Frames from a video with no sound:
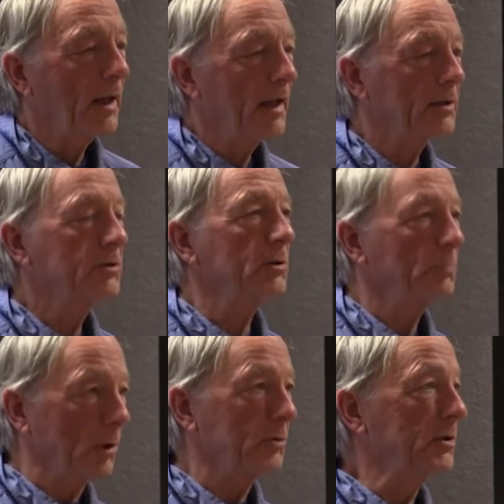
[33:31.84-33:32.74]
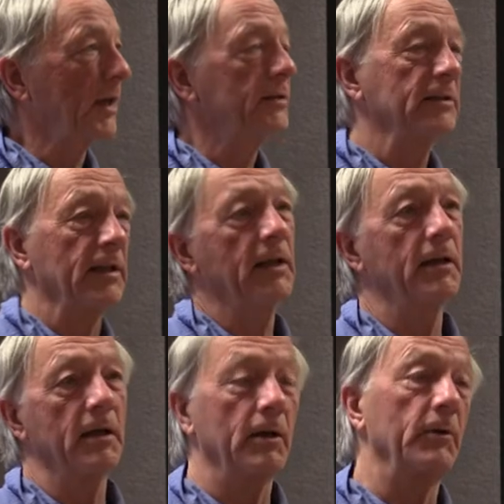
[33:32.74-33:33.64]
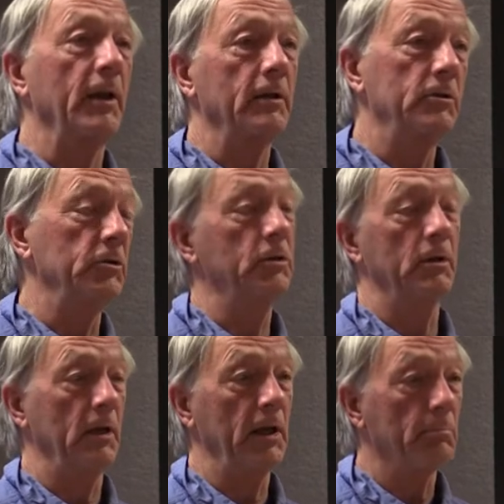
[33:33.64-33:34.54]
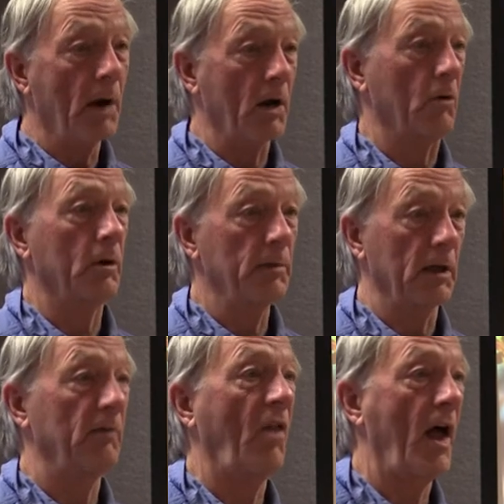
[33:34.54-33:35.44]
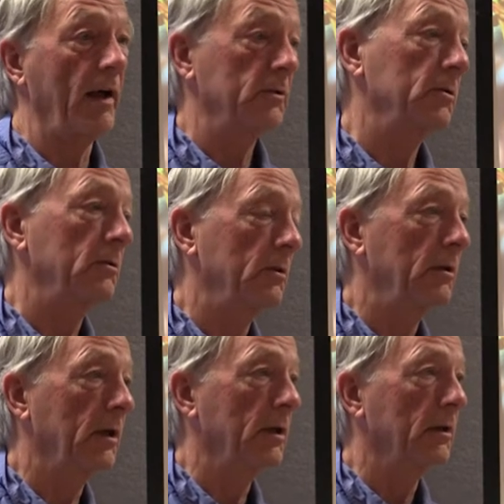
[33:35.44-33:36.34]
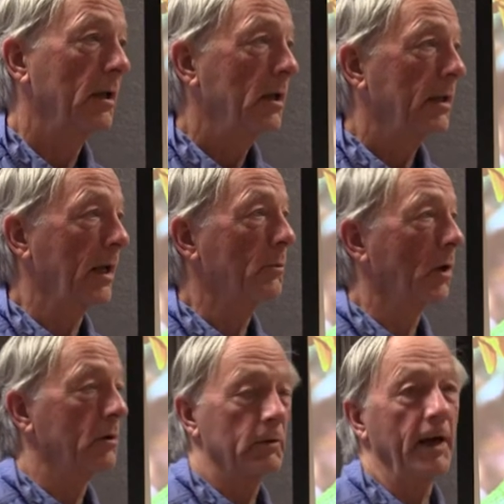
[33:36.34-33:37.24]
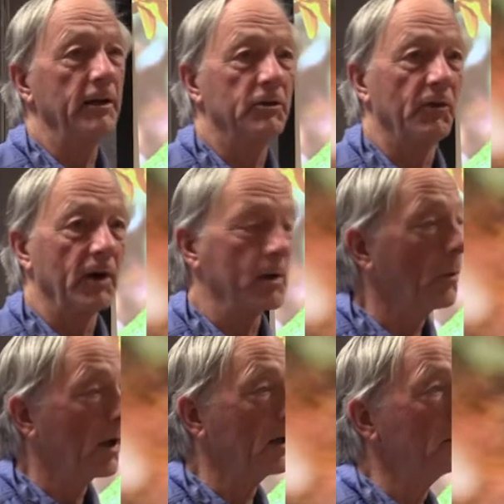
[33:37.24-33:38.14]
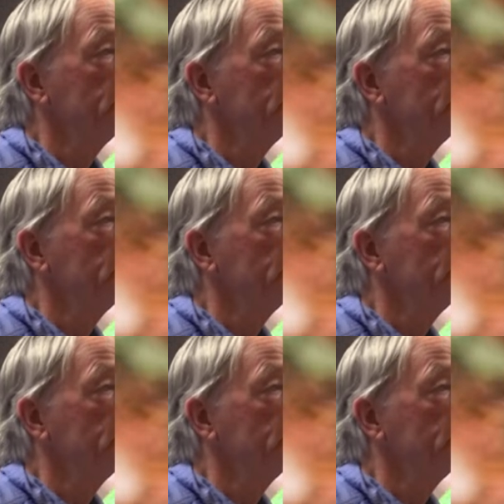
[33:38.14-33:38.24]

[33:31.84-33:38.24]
innocent blue jays that didn't know that you shouldn't eat monarch butterflies. They're, they were not raised very well.